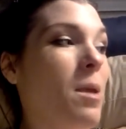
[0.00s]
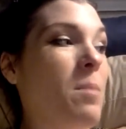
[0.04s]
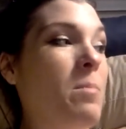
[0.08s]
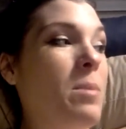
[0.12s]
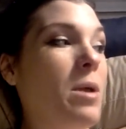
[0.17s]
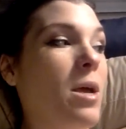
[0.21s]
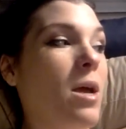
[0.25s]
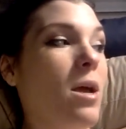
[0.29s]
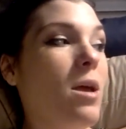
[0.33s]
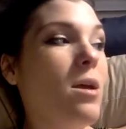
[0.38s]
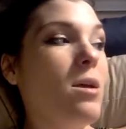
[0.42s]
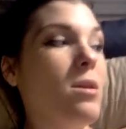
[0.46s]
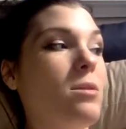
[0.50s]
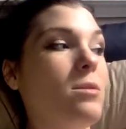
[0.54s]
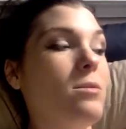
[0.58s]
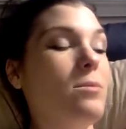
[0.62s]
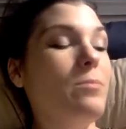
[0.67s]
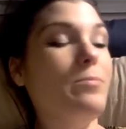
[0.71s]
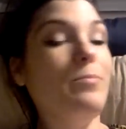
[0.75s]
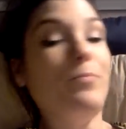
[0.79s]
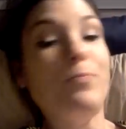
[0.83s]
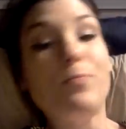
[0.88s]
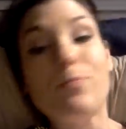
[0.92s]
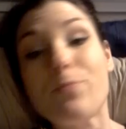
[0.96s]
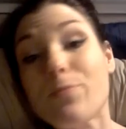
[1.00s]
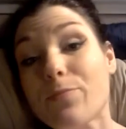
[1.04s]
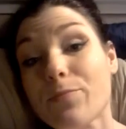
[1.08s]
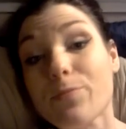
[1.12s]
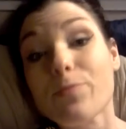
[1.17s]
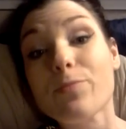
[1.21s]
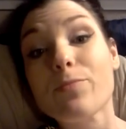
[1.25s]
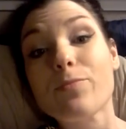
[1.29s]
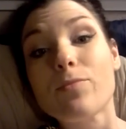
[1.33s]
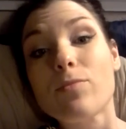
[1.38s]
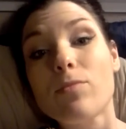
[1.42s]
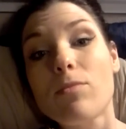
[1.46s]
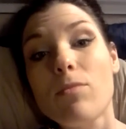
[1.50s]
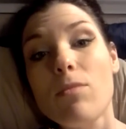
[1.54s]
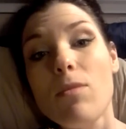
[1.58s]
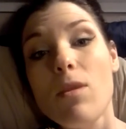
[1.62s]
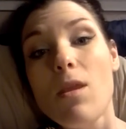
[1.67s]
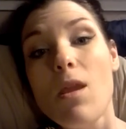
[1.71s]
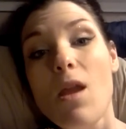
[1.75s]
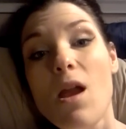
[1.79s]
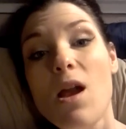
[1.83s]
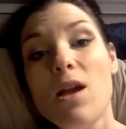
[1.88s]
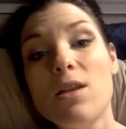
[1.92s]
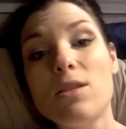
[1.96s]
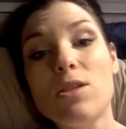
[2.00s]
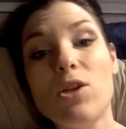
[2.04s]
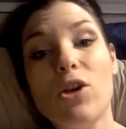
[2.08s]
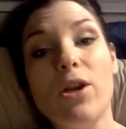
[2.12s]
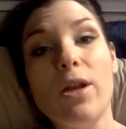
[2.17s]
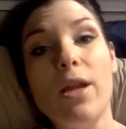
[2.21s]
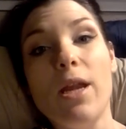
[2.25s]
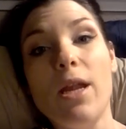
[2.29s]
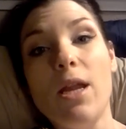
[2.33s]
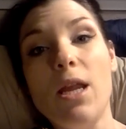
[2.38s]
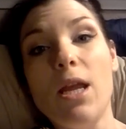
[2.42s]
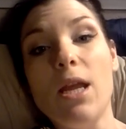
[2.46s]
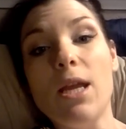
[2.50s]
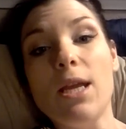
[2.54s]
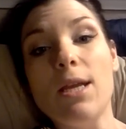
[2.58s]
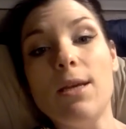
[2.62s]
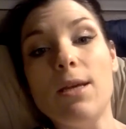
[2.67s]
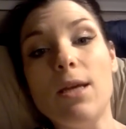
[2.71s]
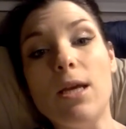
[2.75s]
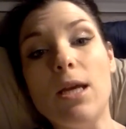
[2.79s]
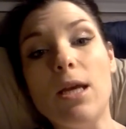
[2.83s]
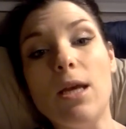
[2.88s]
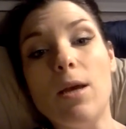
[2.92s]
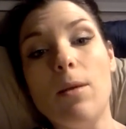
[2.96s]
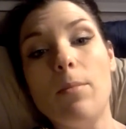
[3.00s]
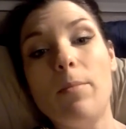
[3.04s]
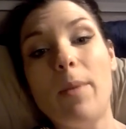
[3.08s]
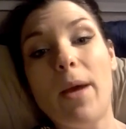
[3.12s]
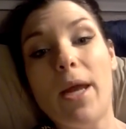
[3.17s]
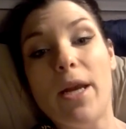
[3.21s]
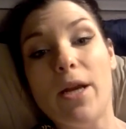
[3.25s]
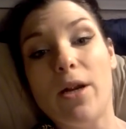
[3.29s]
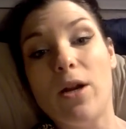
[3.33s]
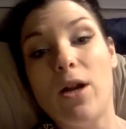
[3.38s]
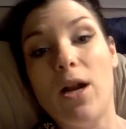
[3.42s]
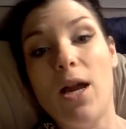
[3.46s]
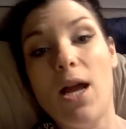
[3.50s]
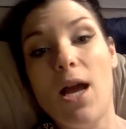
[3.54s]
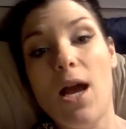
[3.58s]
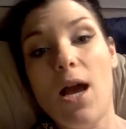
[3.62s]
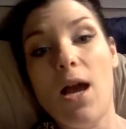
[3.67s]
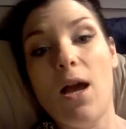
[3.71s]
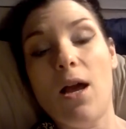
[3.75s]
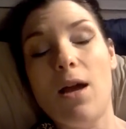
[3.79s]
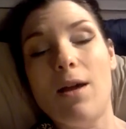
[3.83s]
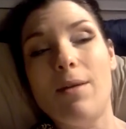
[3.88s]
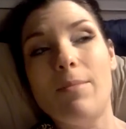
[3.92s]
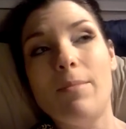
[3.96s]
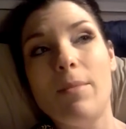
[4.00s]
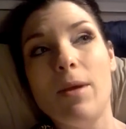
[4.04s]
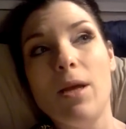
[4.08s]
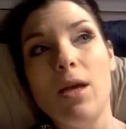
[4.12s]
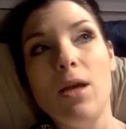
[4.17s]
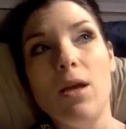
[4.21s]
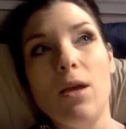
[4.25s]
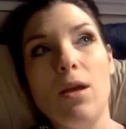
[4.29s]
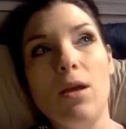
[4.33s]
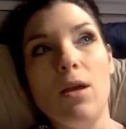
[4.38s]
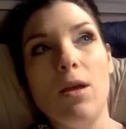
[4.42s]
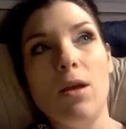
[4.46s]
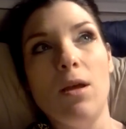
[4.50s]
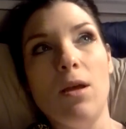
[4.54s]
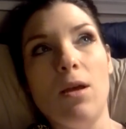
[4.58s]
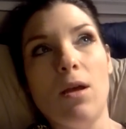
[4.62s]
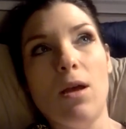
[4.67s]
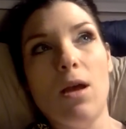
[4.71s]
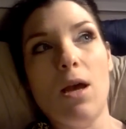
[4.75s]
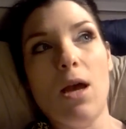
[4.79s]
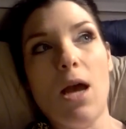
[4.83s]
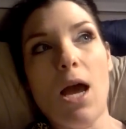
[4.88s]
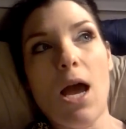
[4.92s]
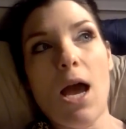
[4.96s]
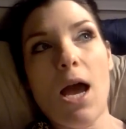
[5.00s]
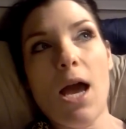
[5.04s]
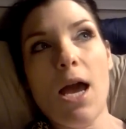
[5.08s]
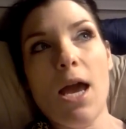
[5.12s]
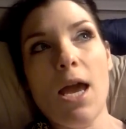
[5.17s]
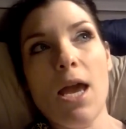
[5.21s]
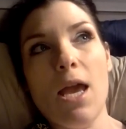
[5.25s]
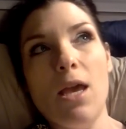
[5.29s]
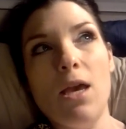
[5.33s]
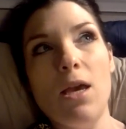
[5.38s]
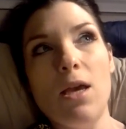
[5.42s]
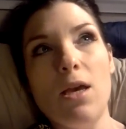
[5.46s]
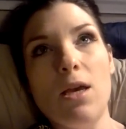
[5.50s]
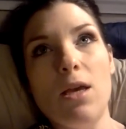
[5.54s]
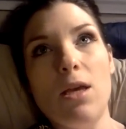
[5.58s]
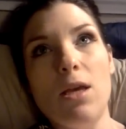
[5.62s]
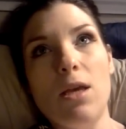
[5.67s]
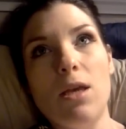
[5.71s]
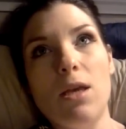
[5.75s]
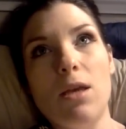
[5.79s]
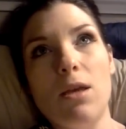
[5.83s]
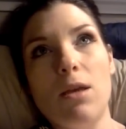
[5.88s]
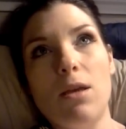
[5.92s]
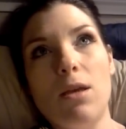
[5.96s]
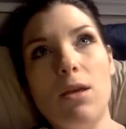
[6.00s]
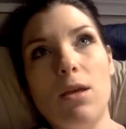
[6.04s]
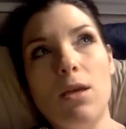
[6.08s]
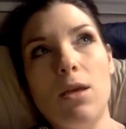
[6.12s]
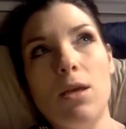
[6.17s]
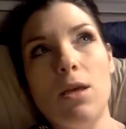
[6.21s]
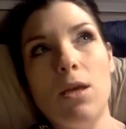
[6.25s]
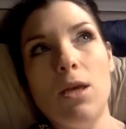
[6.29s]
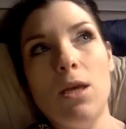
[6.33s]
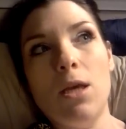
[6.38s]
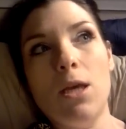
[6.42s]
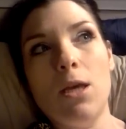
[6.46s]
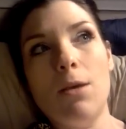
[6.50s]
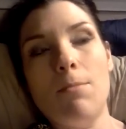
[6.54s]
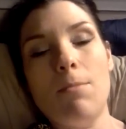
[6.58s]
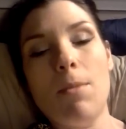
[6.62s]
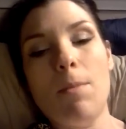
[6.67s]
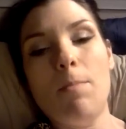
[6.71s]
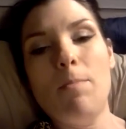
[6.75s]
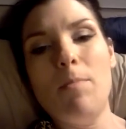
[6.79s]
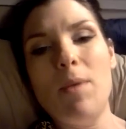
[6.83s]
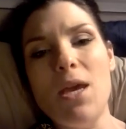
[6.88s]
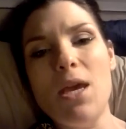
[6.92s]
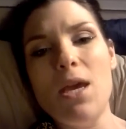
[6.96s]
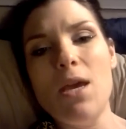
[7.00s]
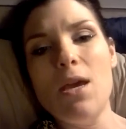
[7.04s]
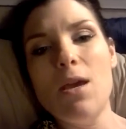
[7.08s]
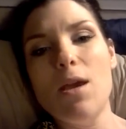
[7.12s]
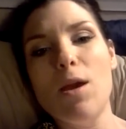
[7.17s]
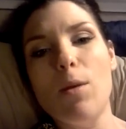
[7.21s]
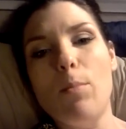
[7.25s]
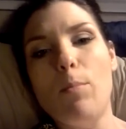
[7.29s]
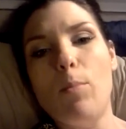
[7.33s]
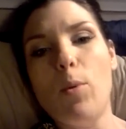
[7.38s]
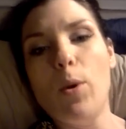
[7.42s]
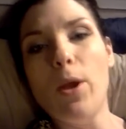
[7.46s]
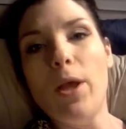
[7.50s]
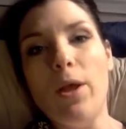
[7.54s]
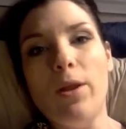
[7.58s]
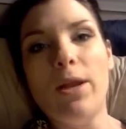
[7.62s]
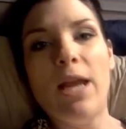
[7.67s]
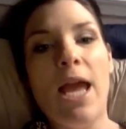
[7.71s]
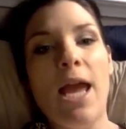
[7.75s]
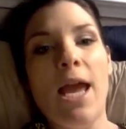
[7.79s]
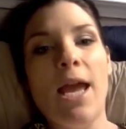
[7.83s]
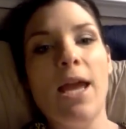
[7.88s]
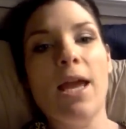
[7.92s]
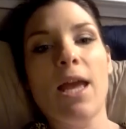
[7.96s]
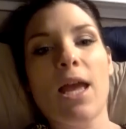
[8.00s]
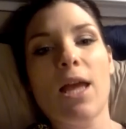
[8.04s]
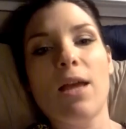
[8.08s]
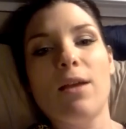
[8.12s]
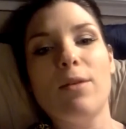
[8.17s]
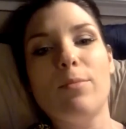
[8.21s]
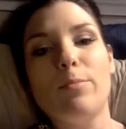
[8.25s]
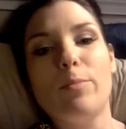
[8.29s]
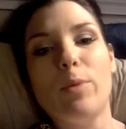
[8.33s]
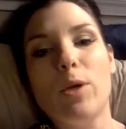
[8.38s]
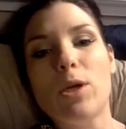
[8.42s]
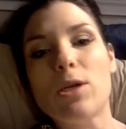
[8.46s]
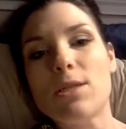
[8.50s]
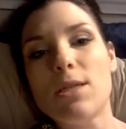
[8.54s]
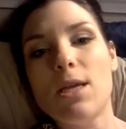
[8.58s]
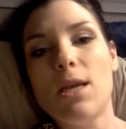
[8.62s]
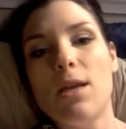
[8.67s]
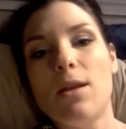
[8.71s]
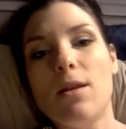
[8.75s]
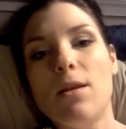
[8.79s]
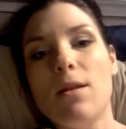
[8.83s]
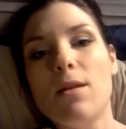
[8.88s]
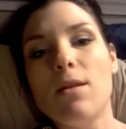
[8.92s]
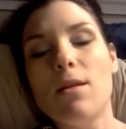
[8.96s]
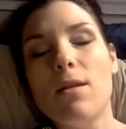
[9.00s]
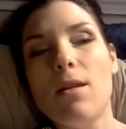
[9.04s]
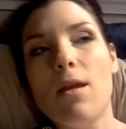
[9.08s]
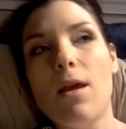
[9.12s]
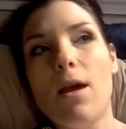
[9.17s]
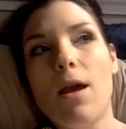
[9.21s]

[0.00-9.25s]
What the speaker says: because I started eating better. I am a big boiled egg person.